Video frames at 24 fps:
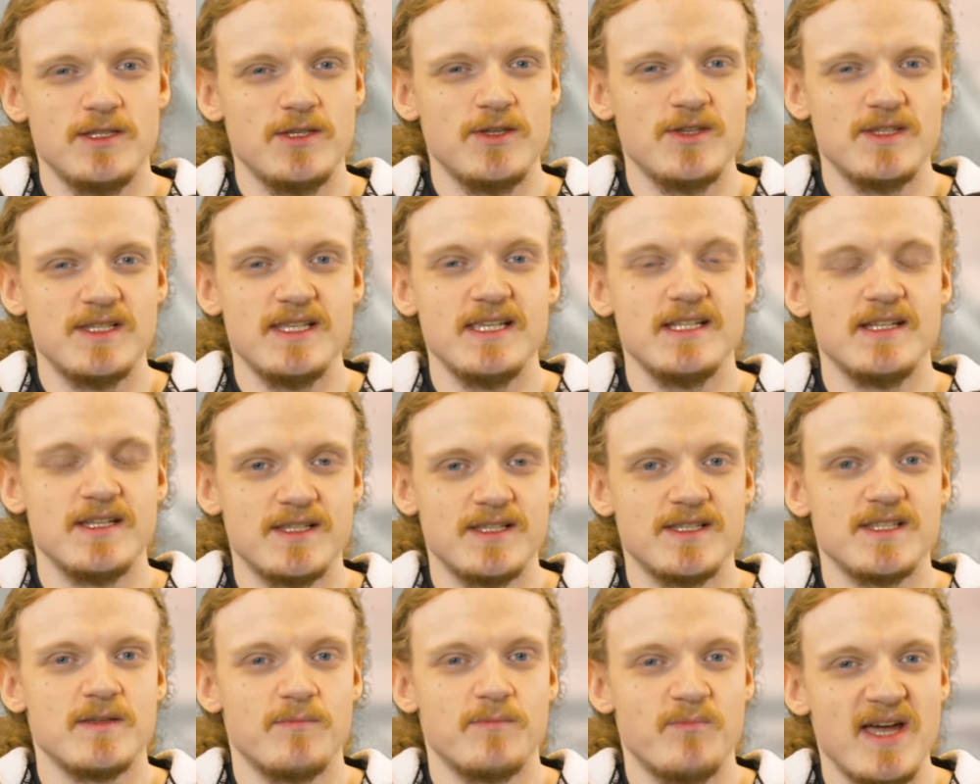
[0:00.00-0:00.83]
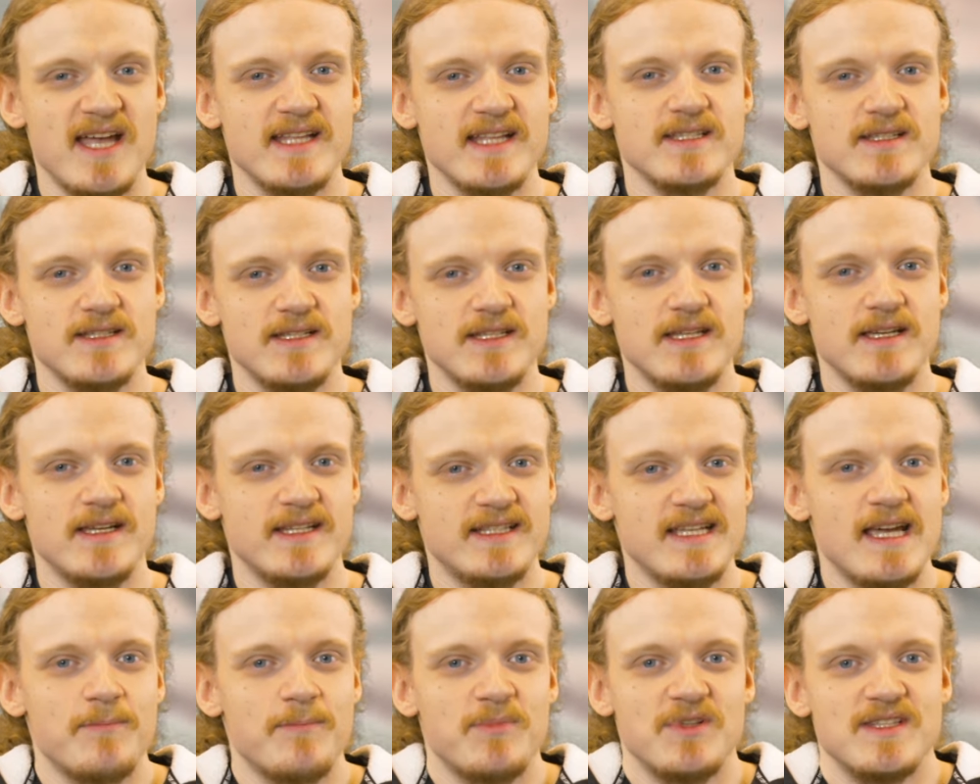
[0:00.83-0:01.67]
You see, this is a pattern here.
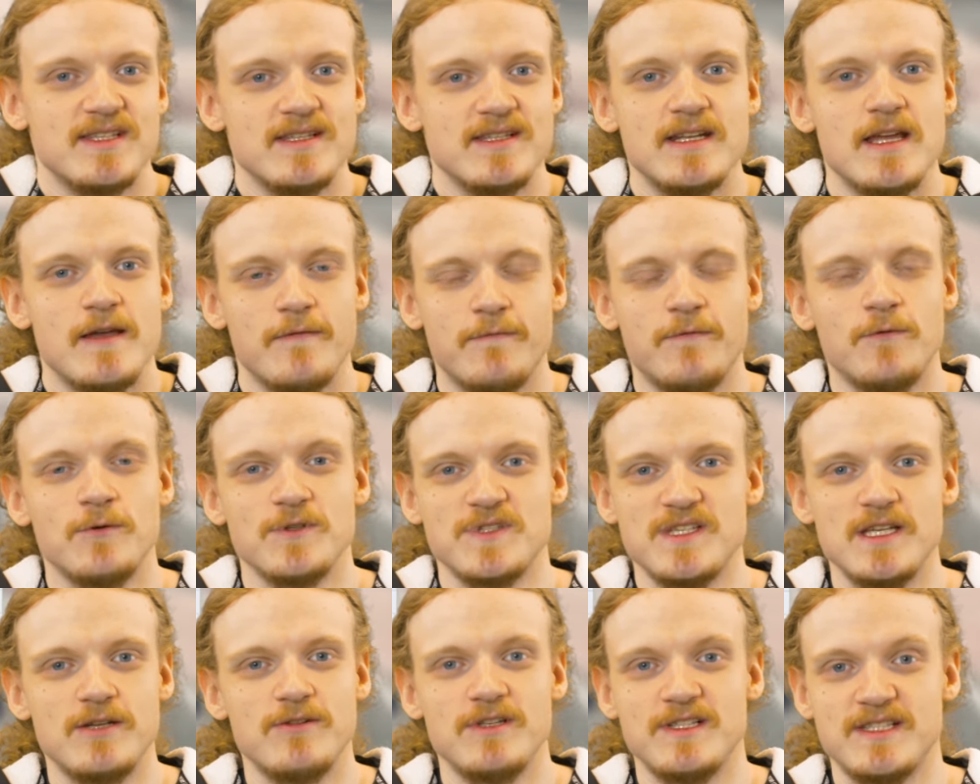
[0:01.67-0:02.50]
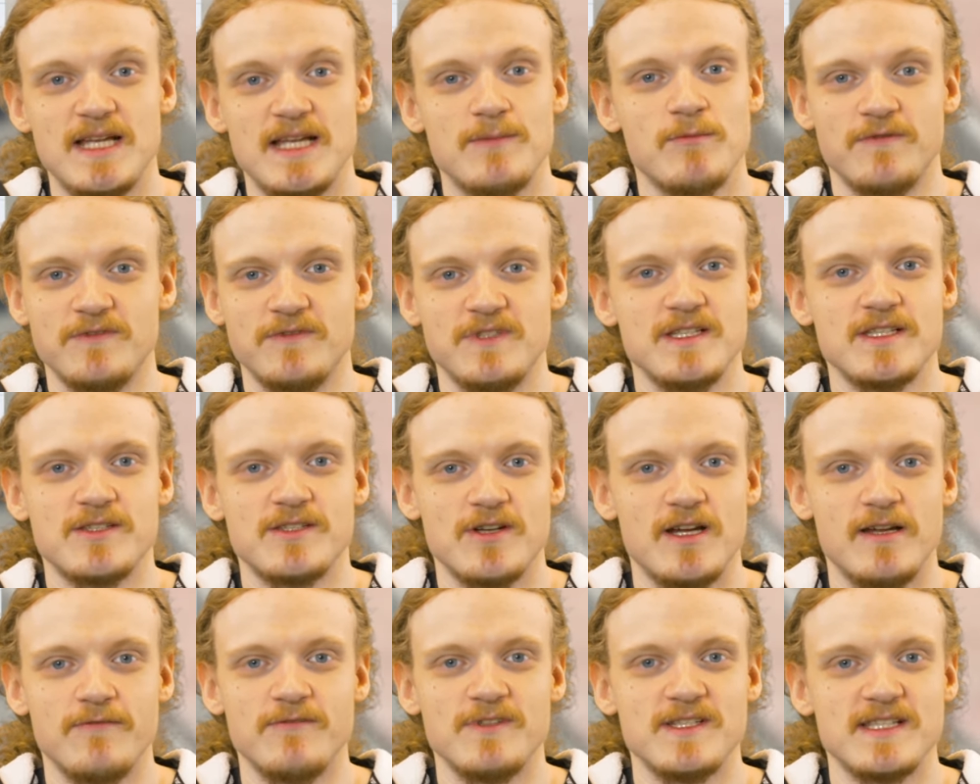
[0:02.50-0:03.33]
It happens in F4 series. Some of these
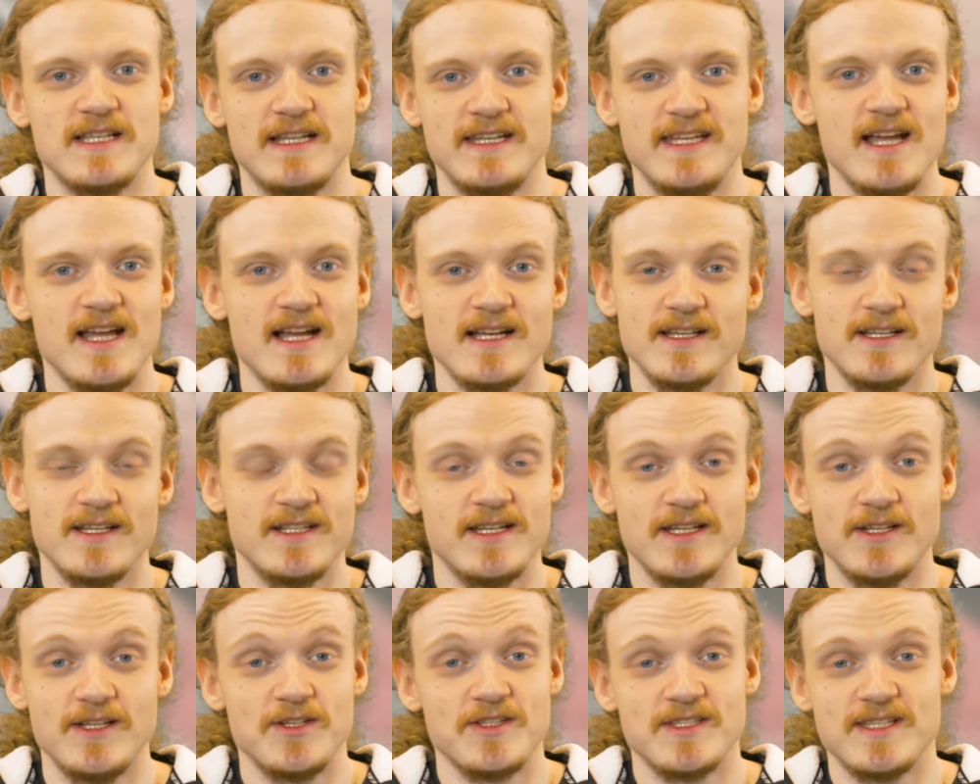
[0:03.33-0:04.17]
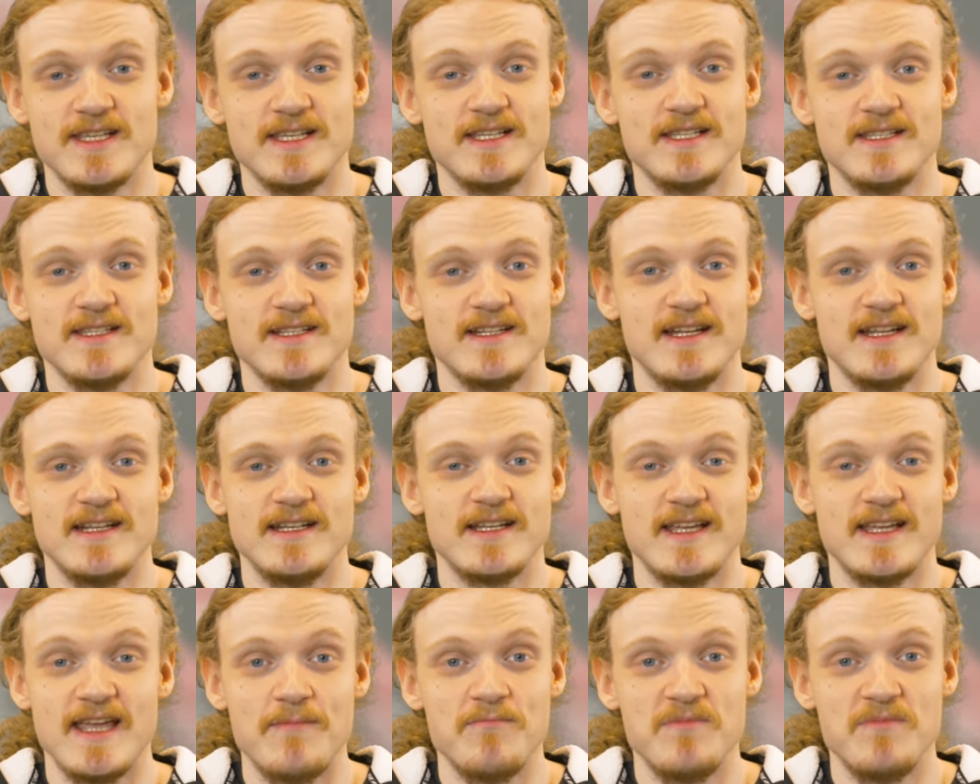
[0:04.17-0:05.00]
drivers are young and inconsistent, and
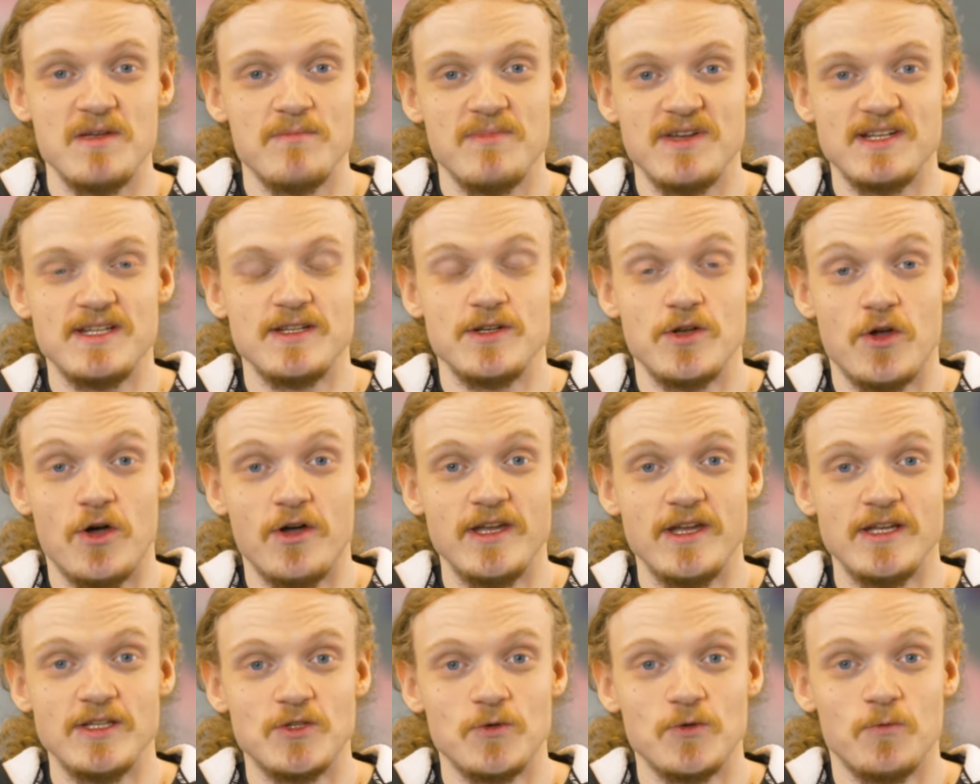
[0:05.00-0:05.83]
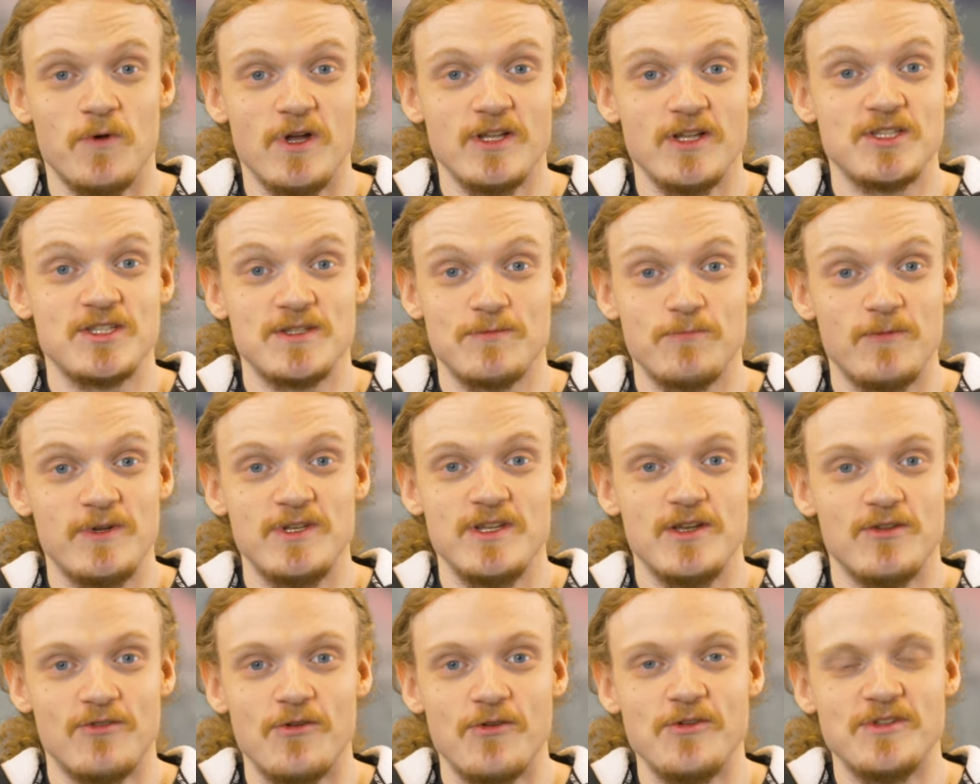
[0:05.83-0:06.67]
it can be a bit annoying to watch when
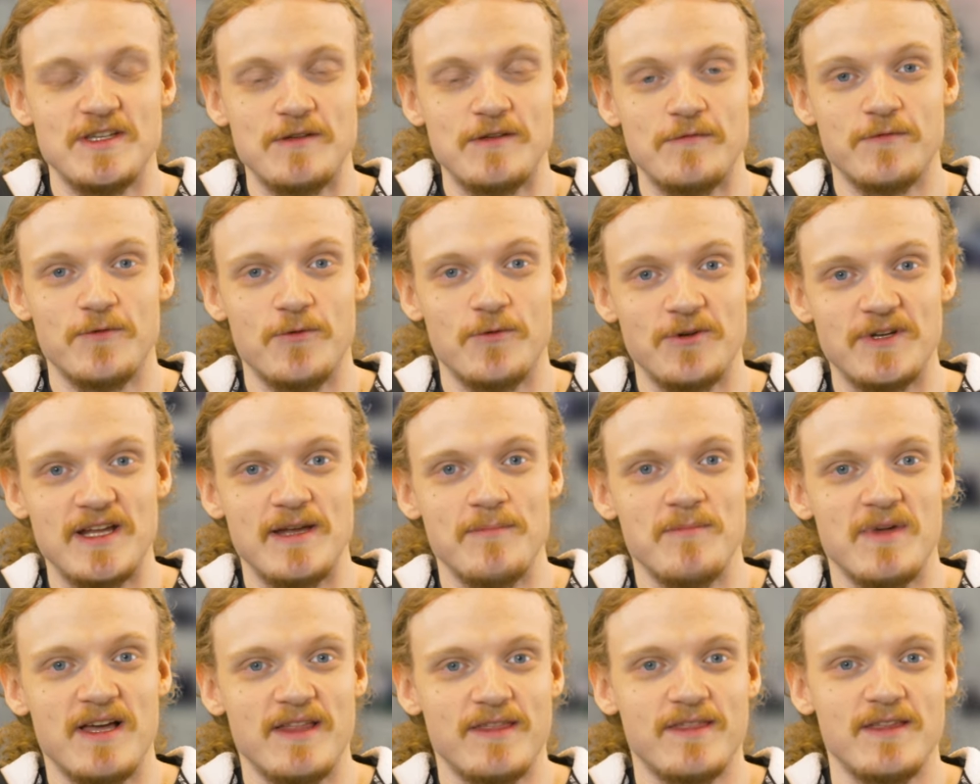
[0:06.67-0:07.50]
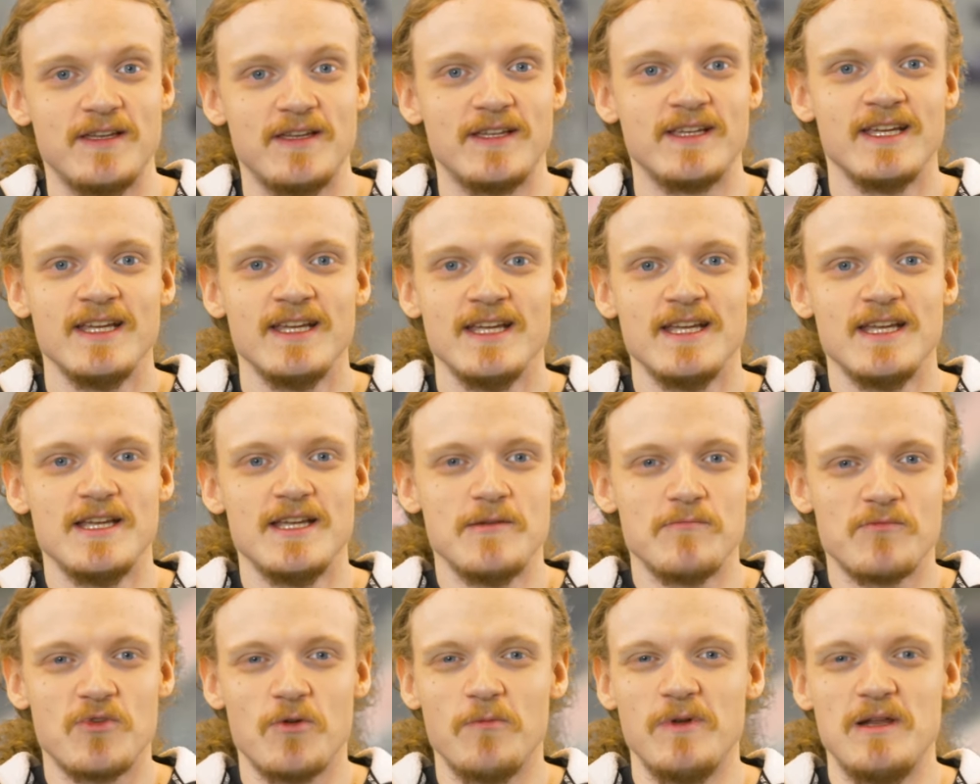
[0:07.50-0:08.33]
you're rooting for them. I think
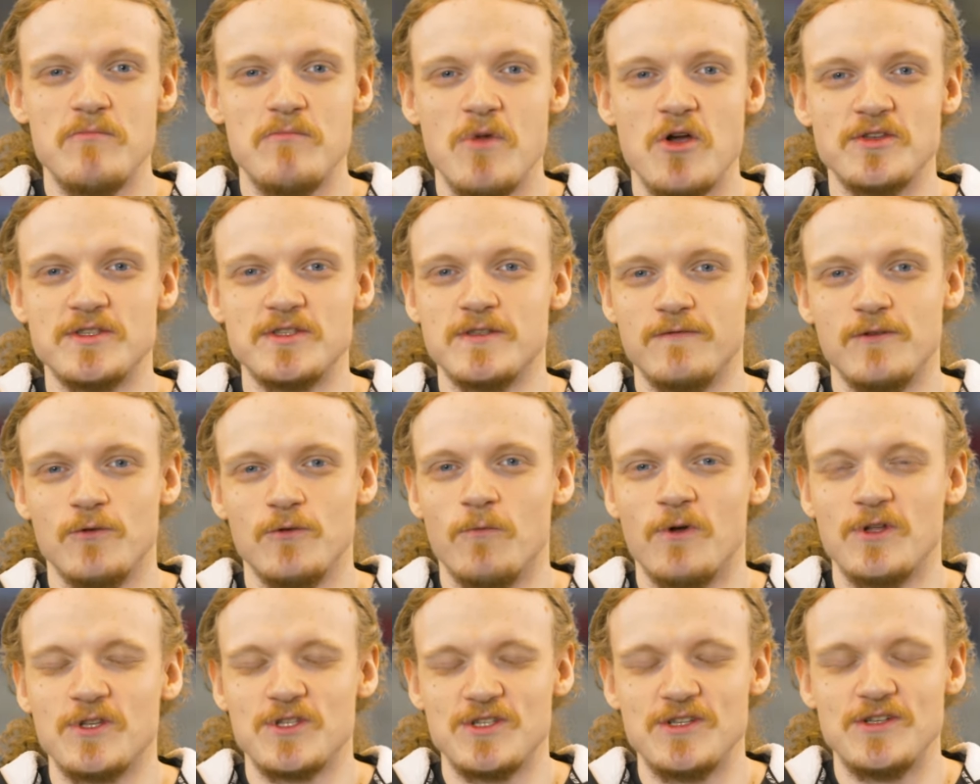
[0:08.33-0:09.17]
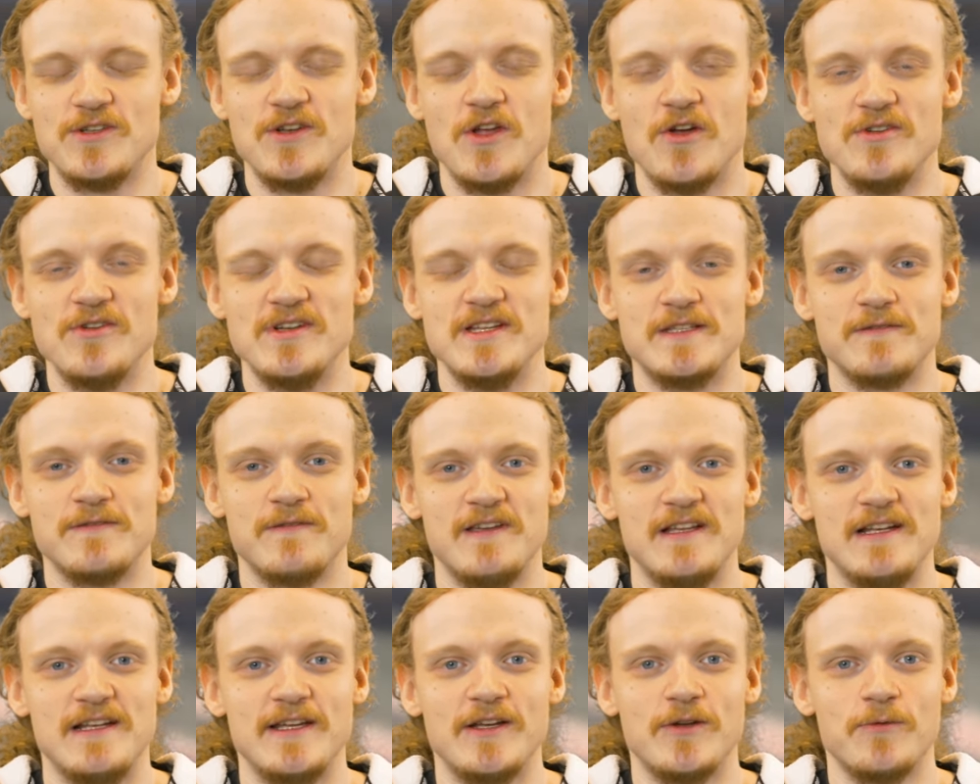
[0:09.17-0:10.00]
probably most of you watching know this
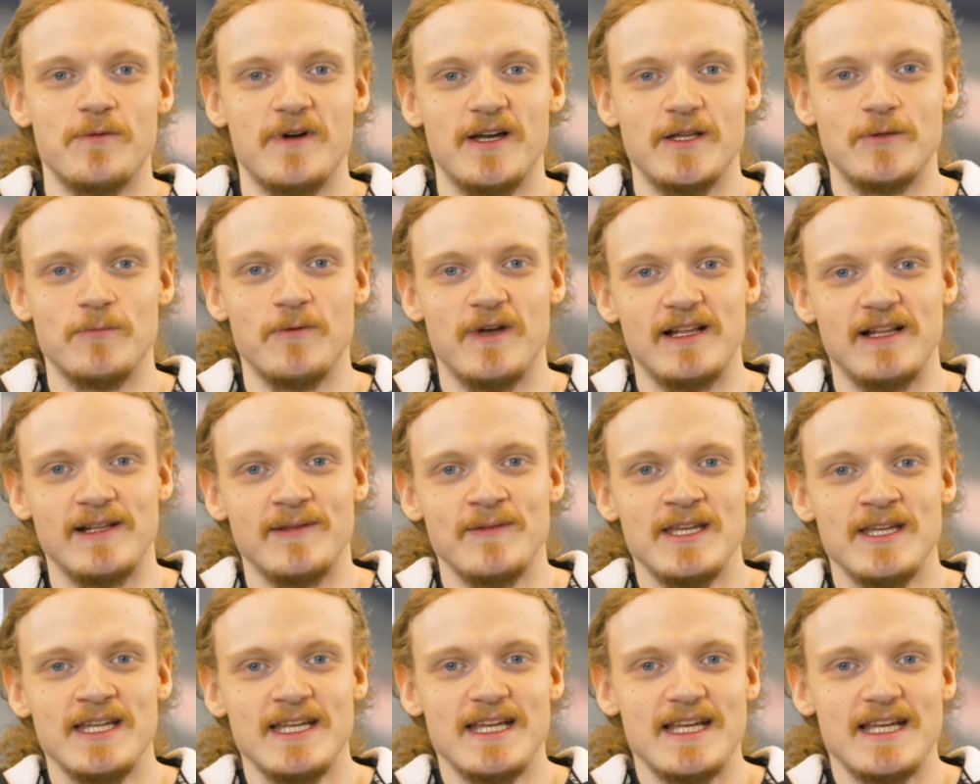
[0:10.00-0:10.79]
feeling quite well.